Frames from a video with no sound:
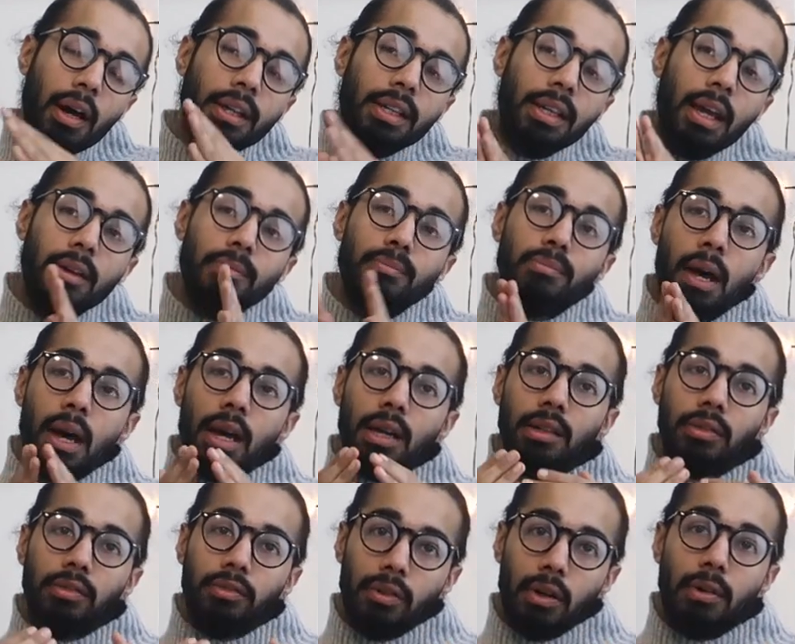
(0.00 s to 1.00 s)
I came
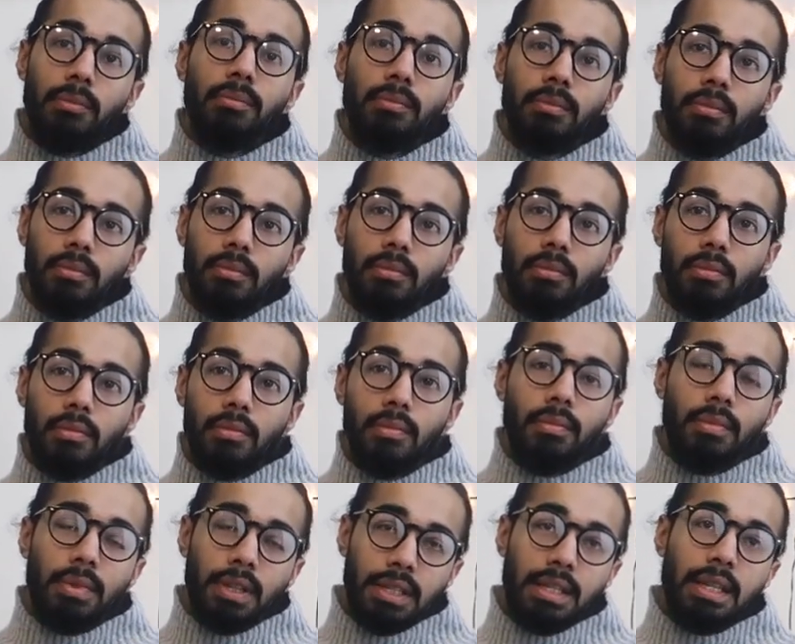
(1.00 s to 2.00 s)
back from
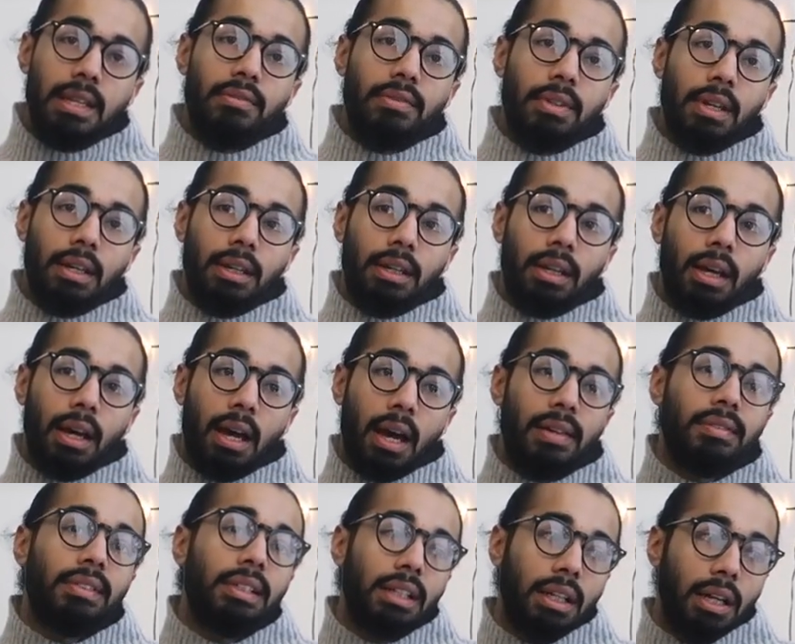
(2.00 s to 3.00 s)
this evening
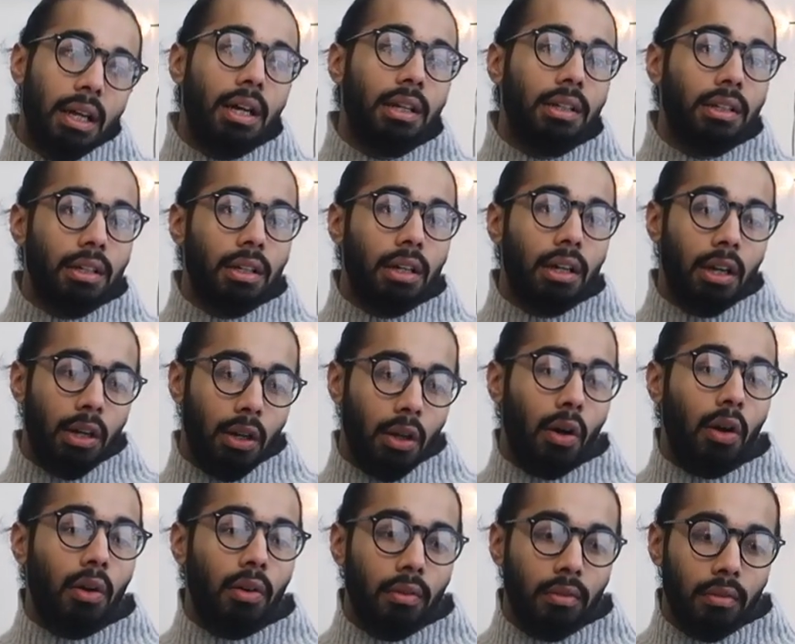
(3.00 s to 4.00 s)
having learned a
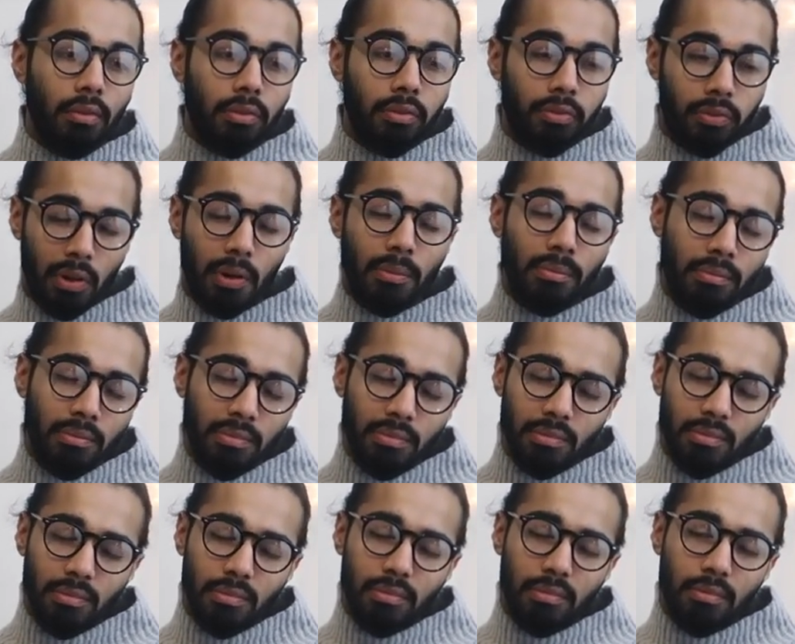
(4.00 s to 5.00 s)
lot
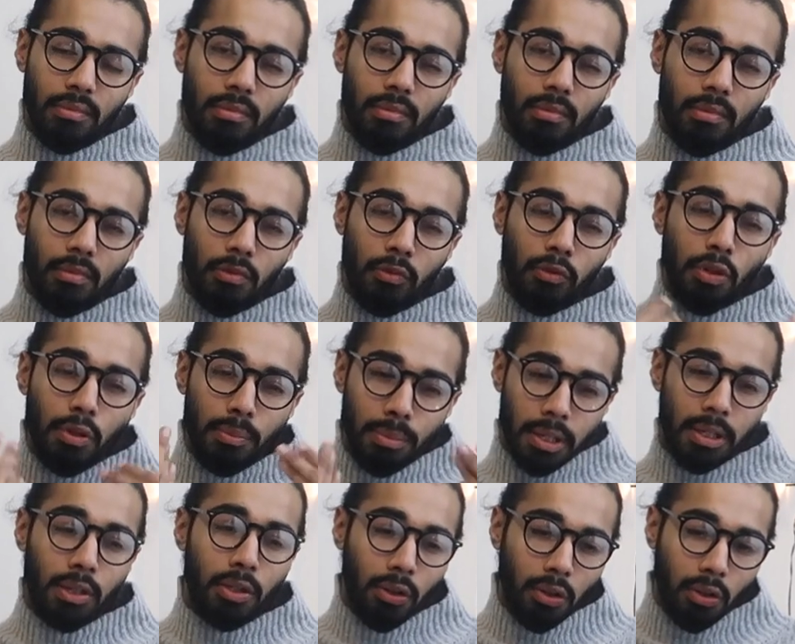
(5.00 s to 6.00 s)
from
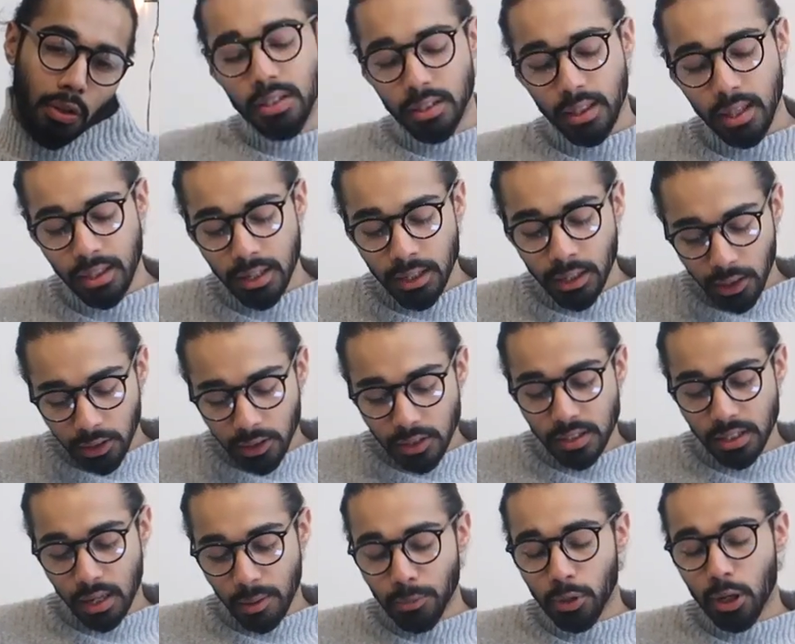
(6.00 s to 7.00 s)
Rupi Kaur. I think I
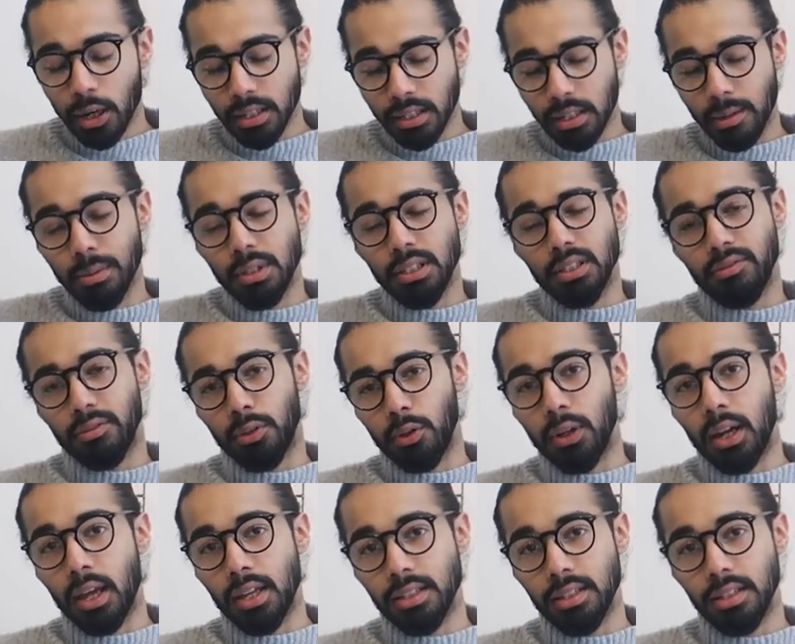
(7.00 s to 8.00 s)
could summarize them into
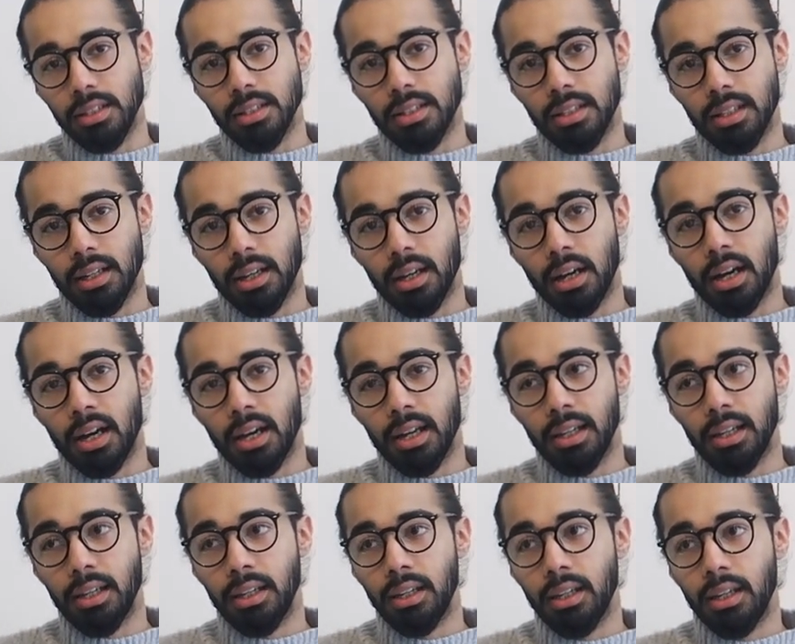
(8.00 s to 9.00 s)
4 lessons that
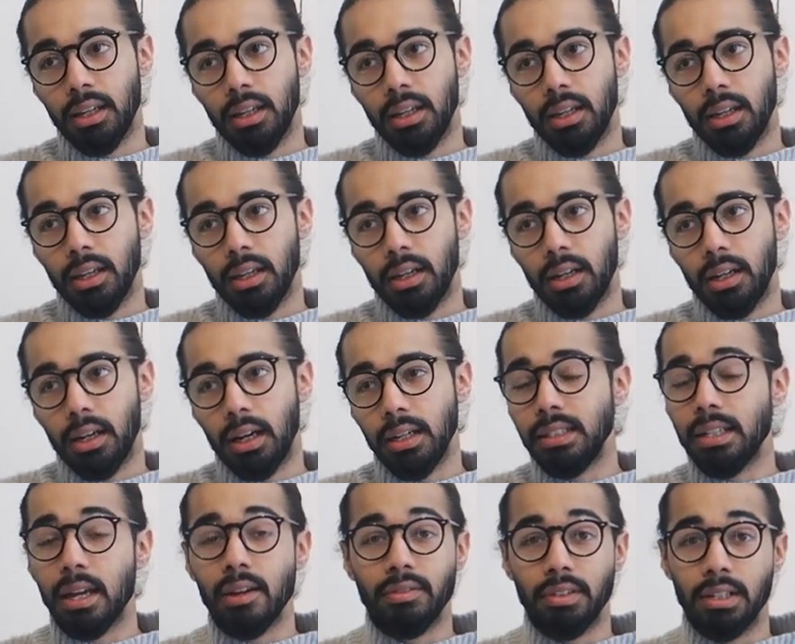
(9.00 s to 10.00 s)
I
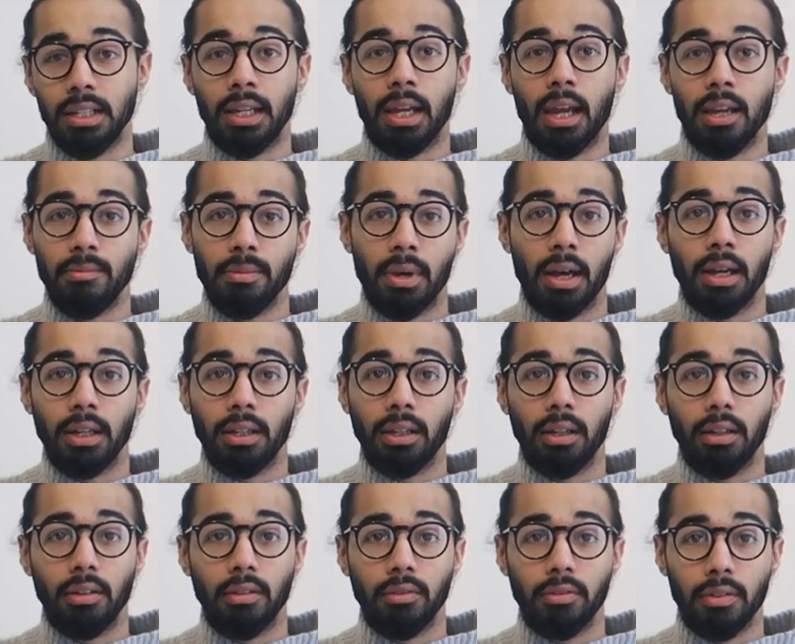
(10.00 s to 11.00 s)
definitely came
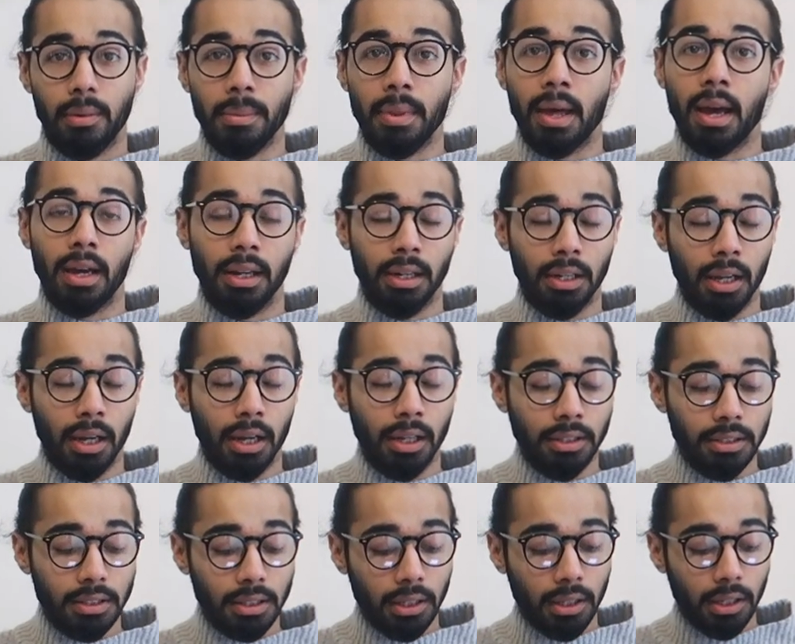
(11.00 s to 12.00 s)
back from that and
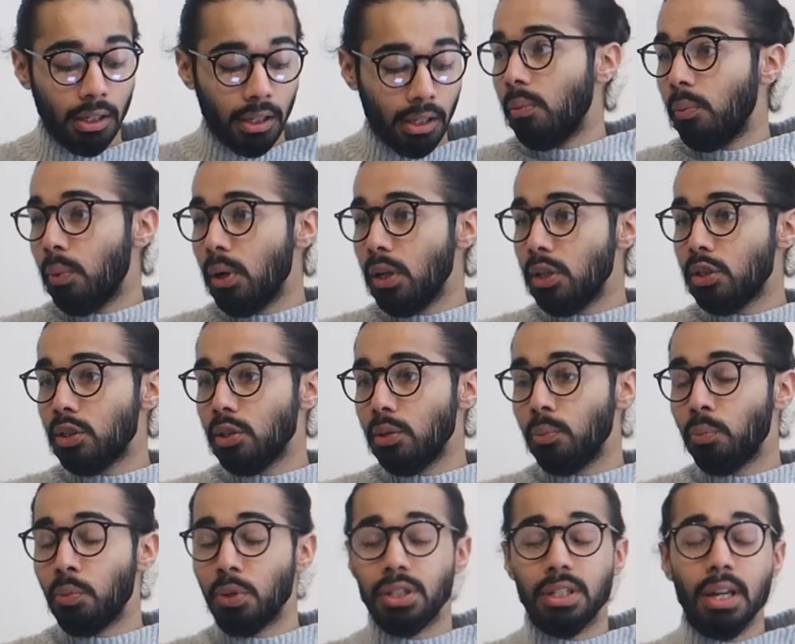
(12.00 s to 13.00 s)
learned, which
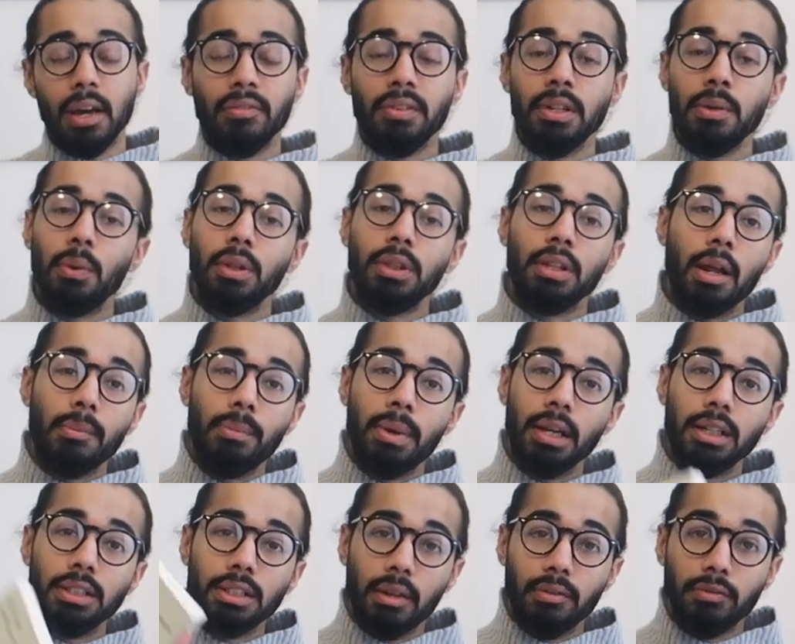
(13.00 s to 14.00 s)
was definitely one that I
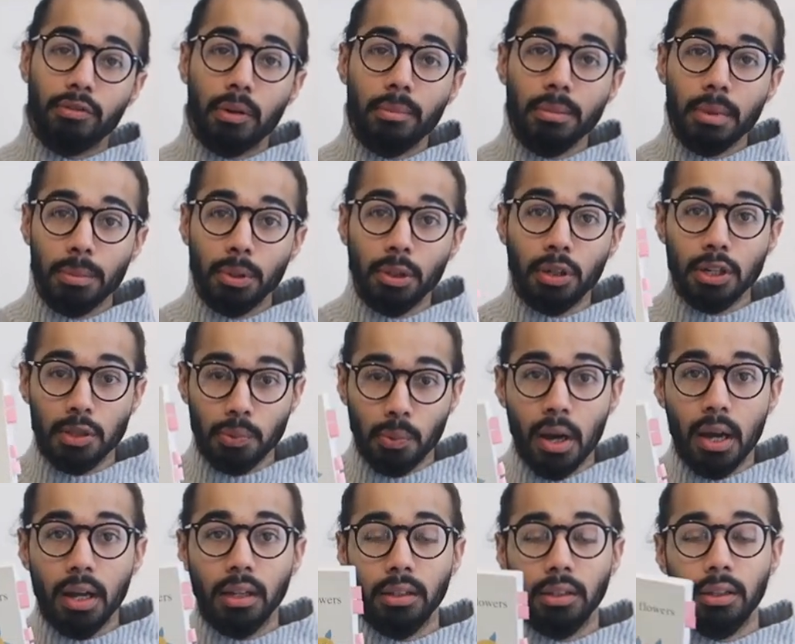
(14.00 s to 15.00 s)
picked up from the book as
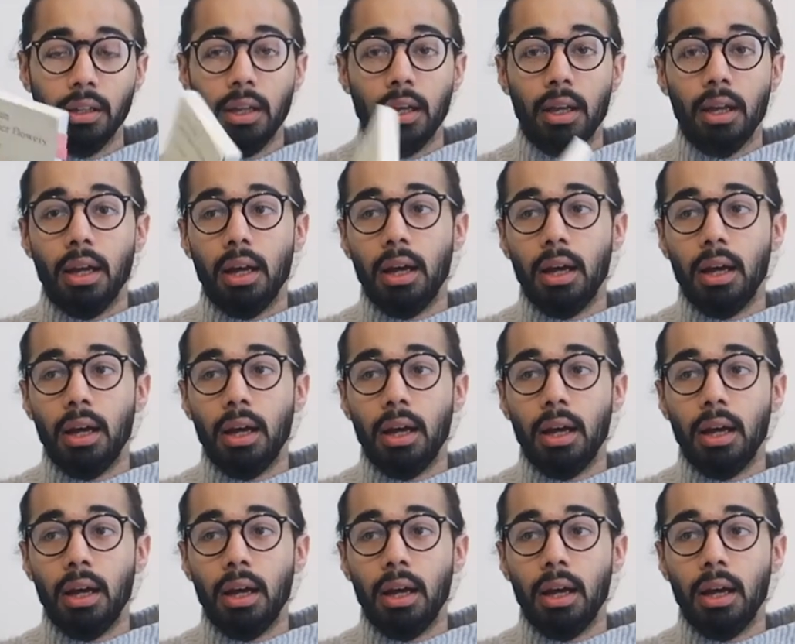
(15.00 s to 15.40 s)
well,